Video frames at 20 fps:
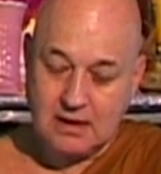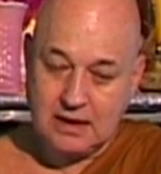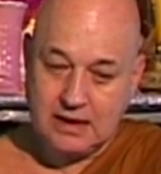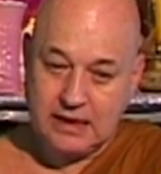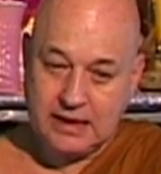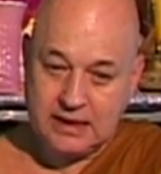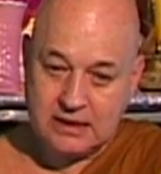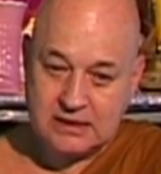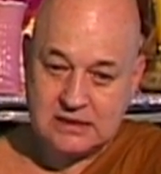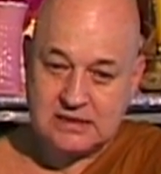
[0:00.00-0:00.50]

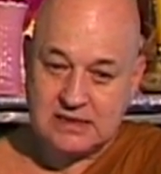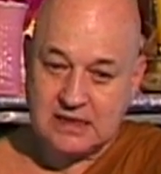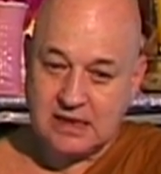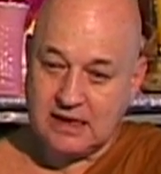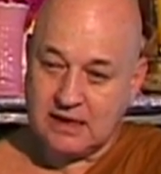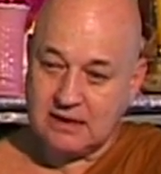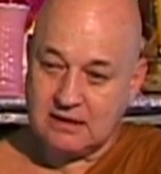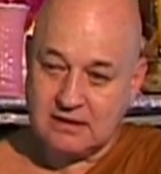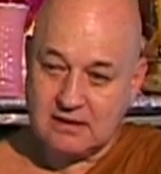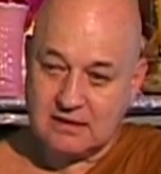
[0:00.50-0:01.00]

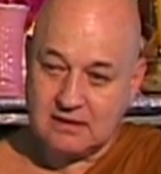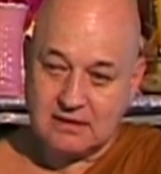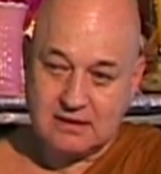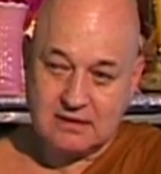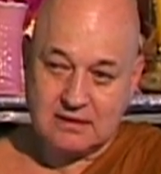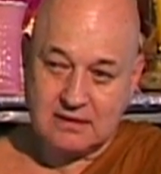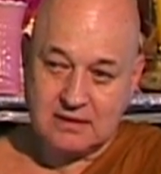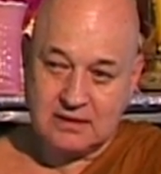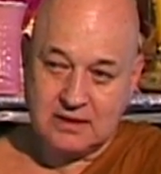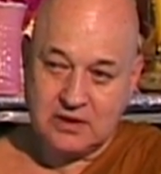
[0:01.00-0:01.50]
Insight,
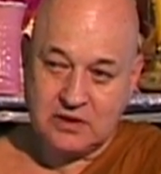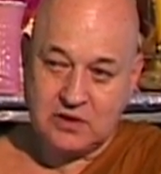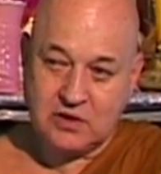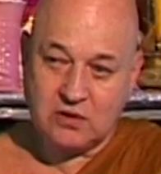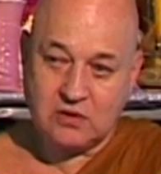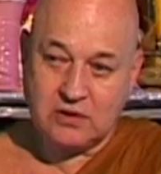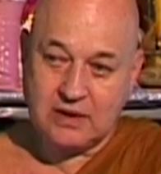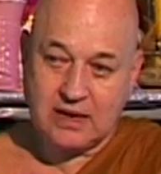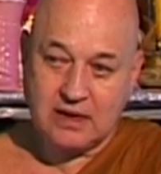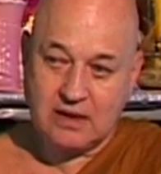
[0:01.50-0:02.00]
you
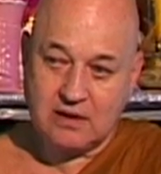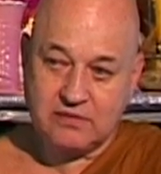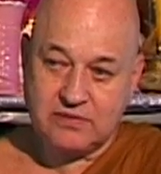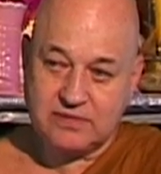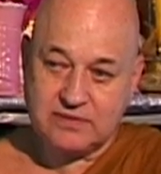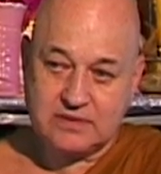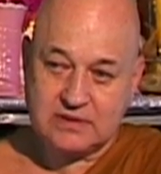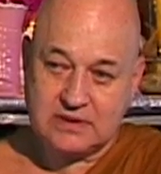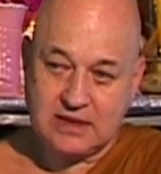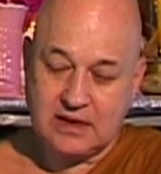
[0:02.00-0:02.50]
don't
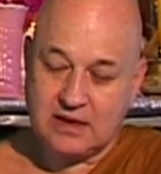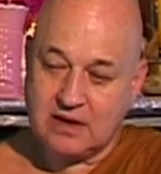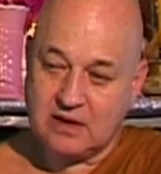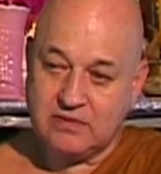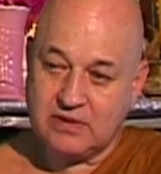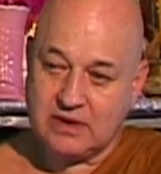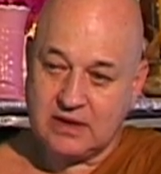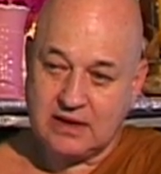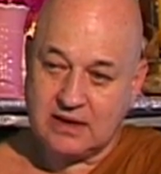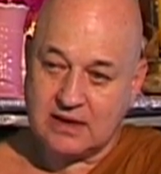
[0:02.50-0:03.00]
have to
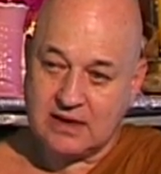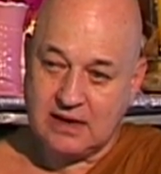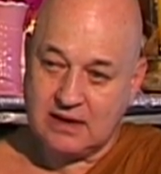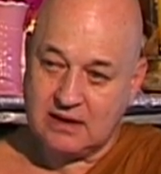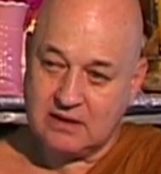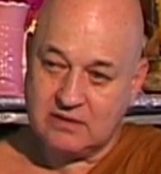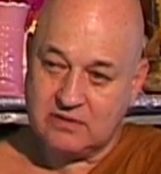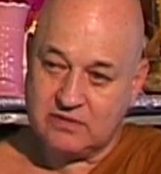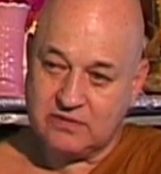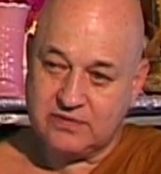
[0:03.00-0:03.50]
have any
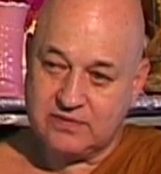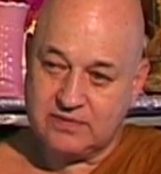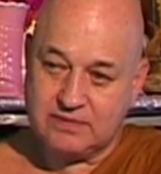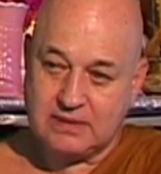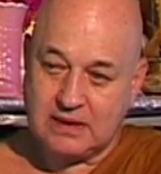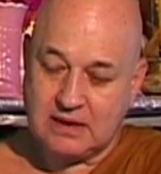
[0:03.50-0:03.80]
kind of